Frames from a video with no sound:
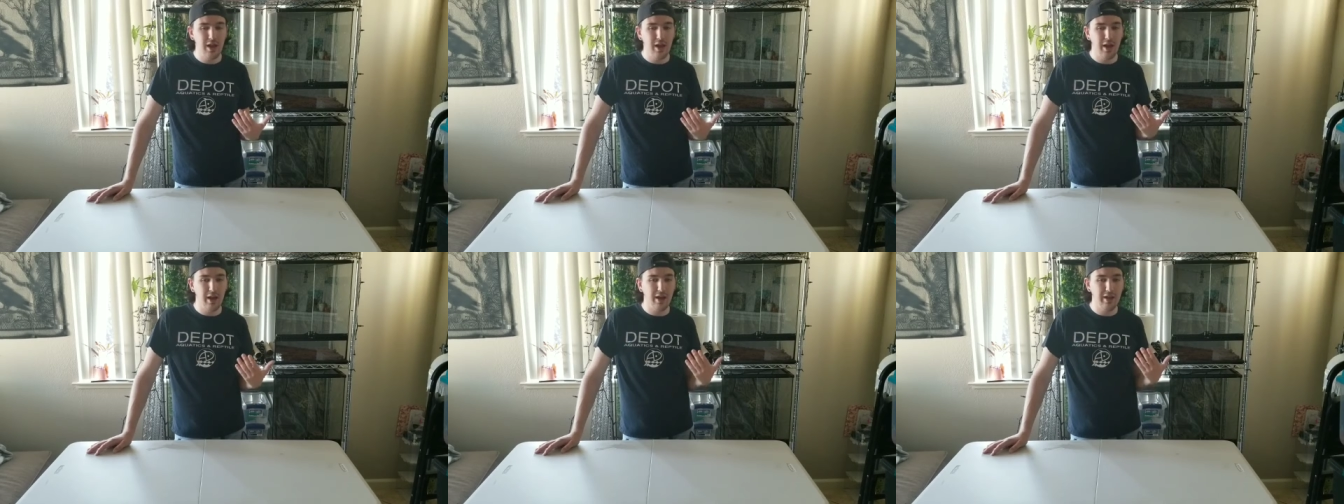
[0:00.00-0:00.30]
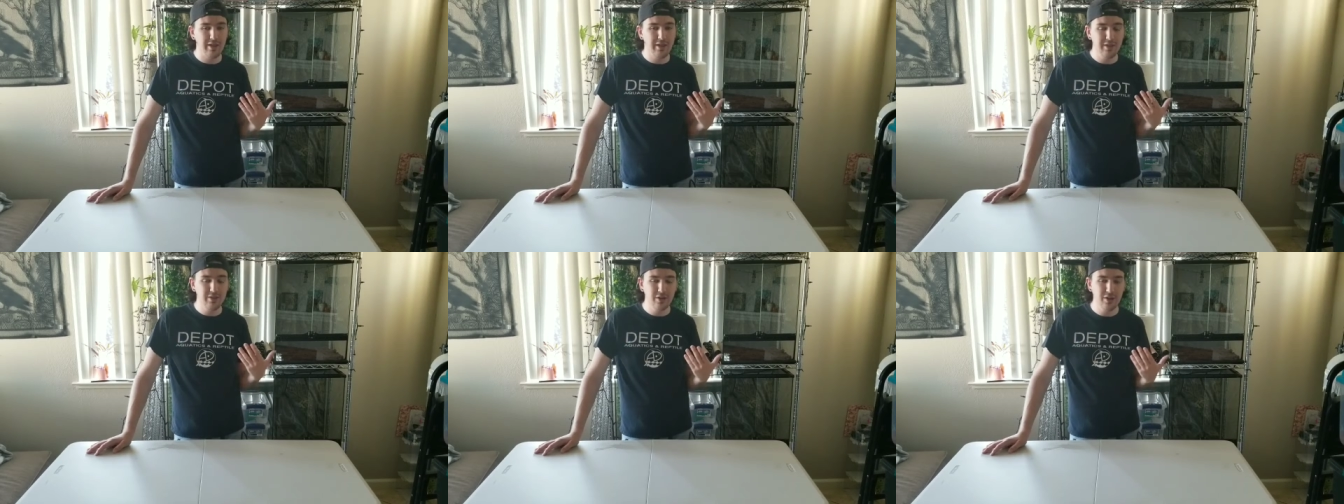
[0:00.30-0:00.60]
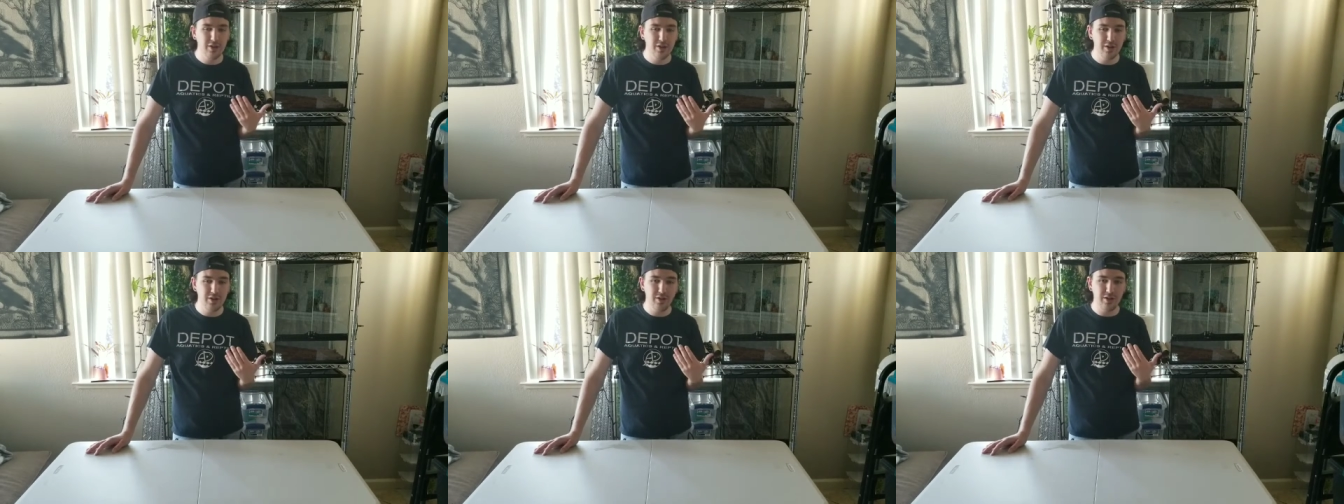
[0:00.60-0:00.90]
uh, these
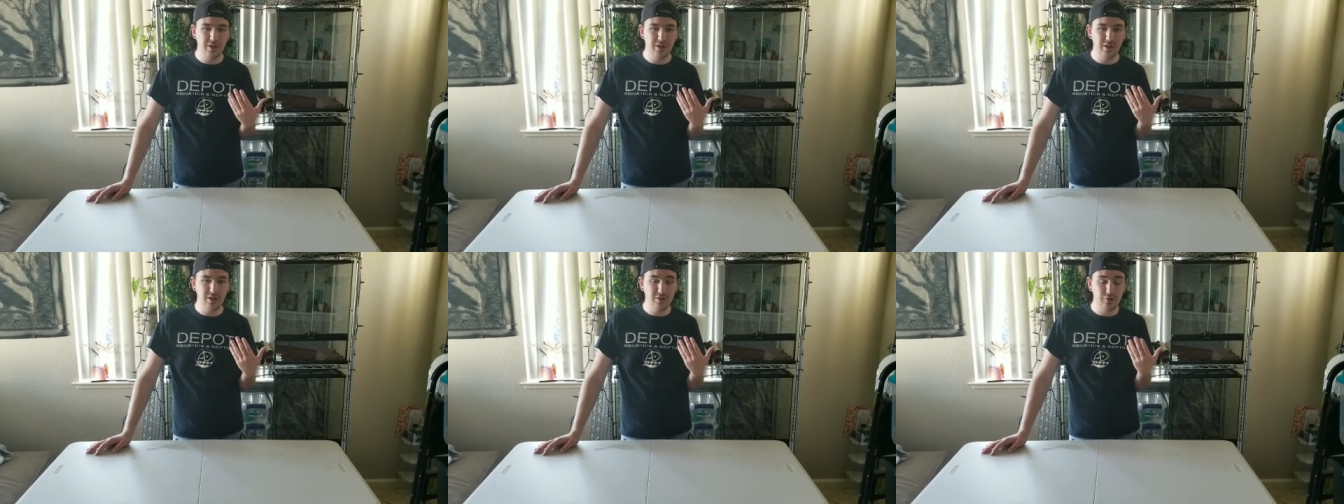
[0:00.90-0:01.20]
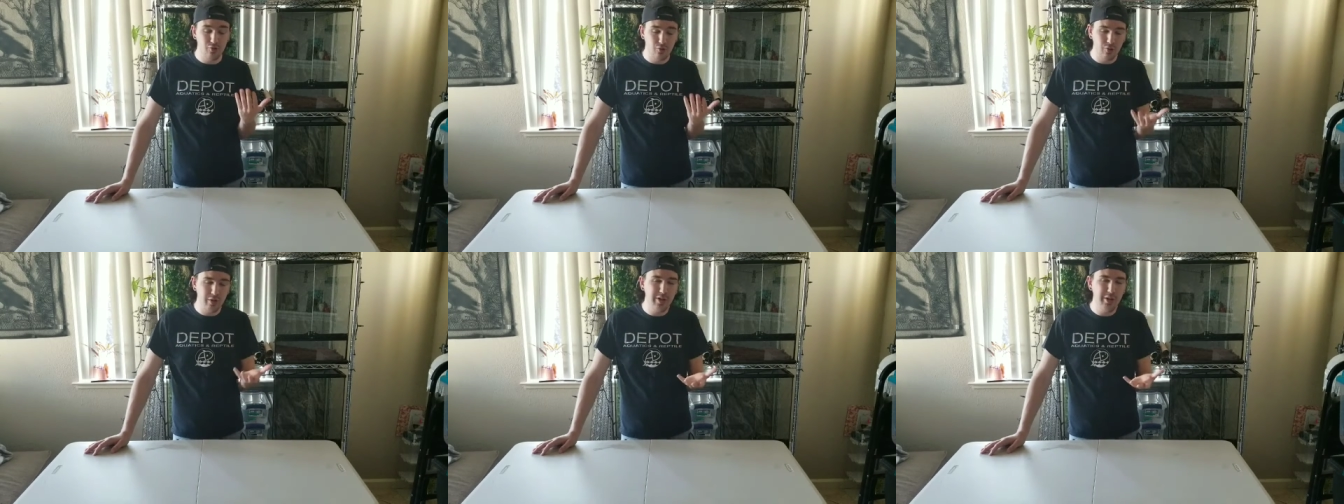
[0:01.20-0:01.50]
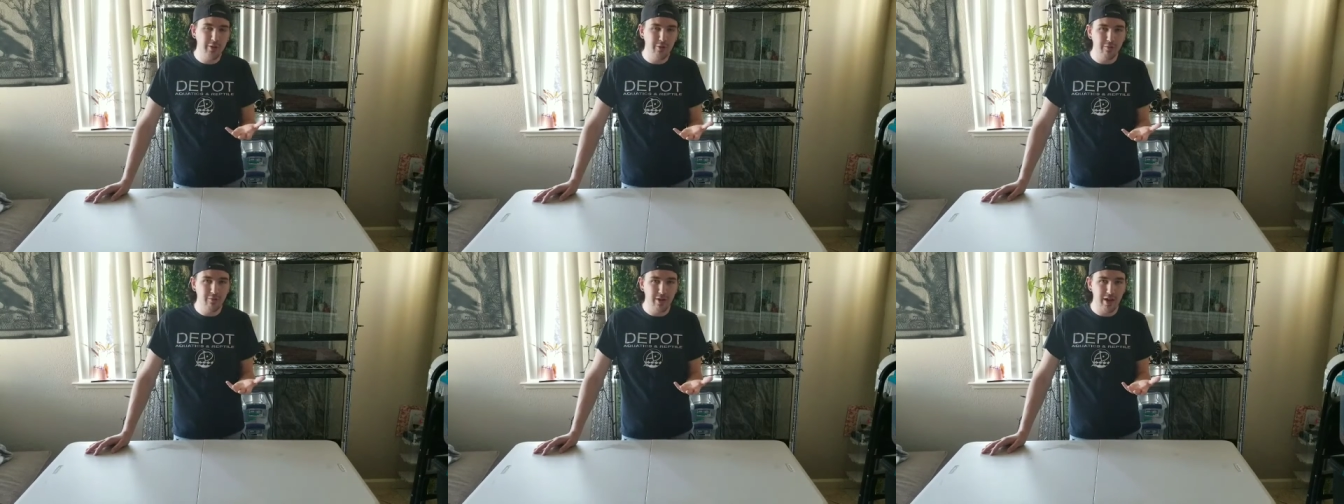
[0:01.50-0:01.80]
are a
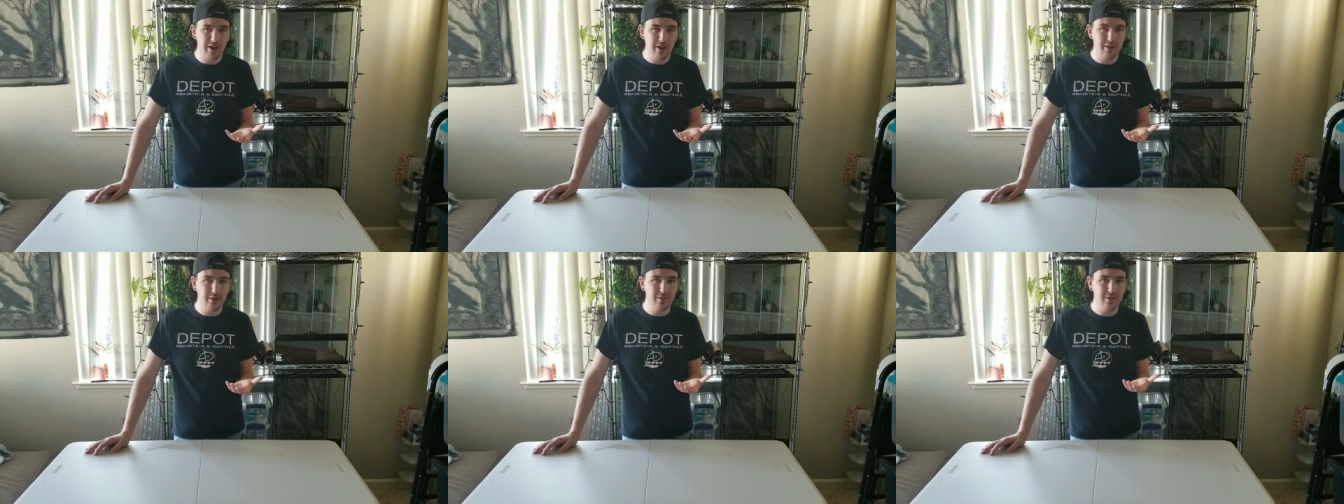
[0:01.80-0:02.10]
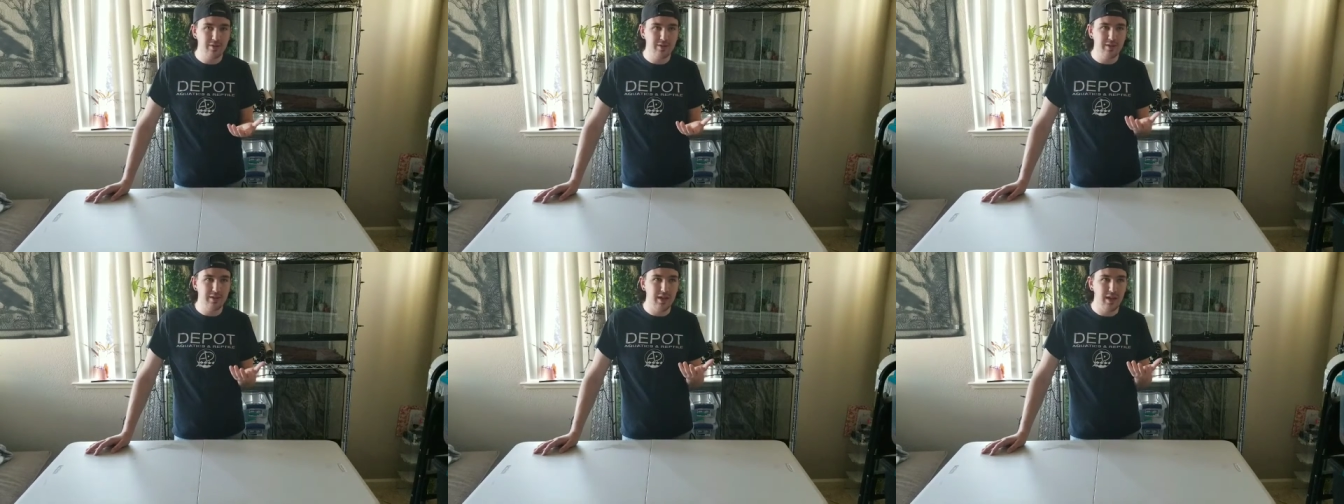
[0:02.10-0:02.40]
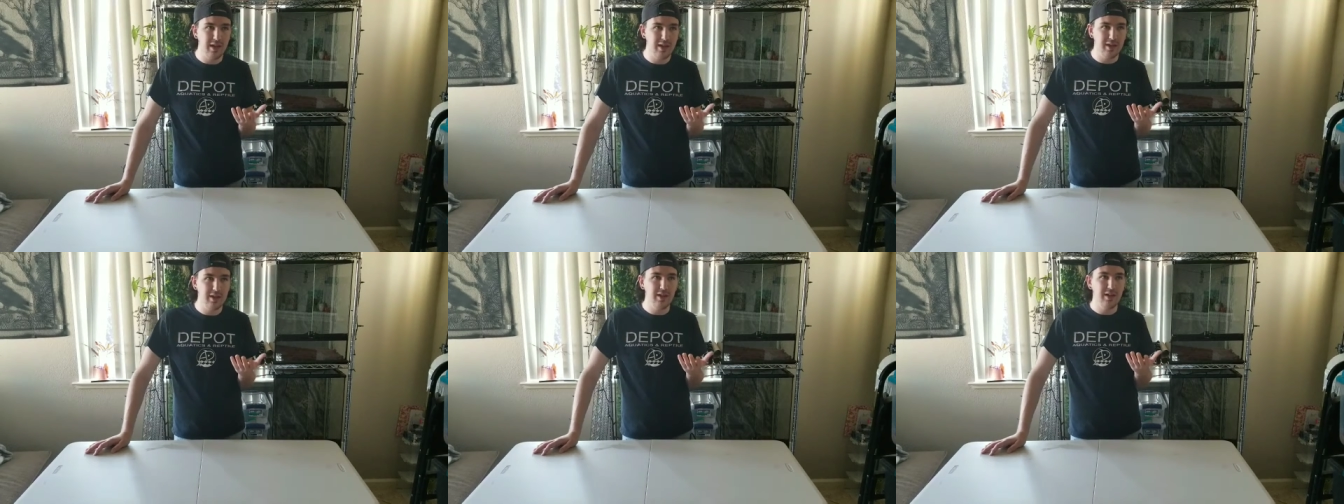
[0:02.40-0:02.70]
trio of geckos
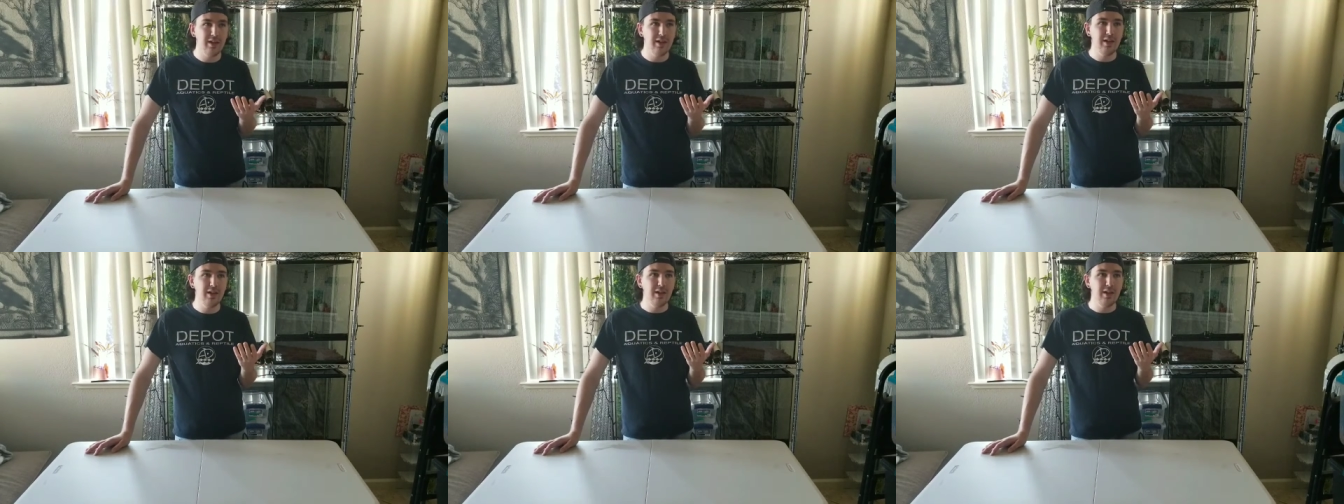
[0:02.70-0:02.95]
that